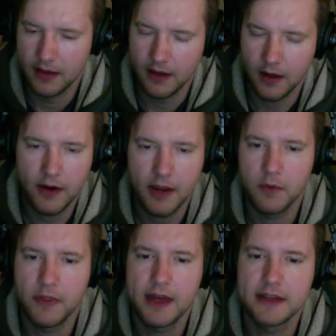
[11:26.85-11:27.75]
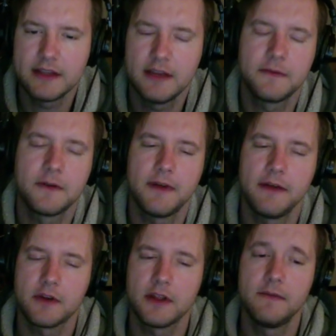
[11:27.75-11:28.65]
All right, well, that is it for
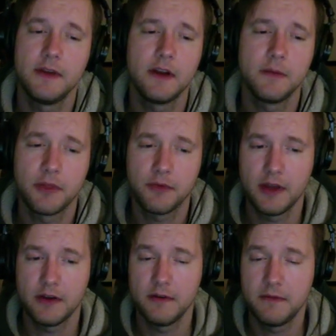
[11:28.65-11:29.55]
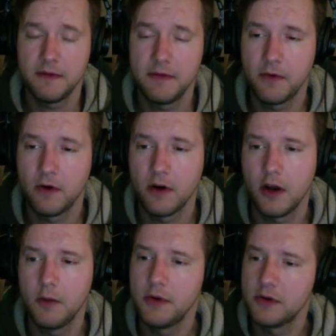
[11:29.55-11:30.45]
5-Year Club video number 354. I
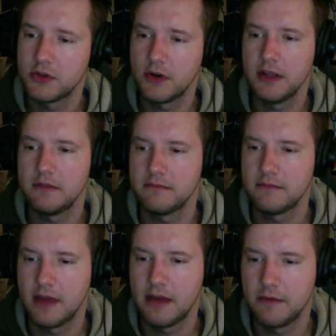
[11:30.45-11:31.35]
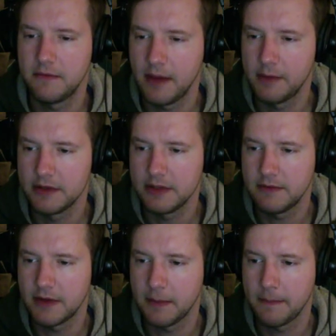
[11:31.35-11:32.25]
hope you enjoyed it. Have a fabulous
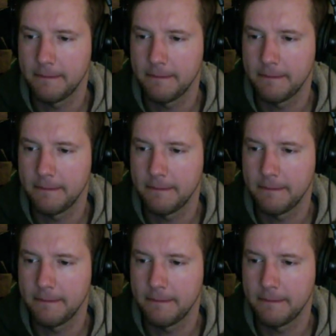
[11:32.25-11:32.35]
evening.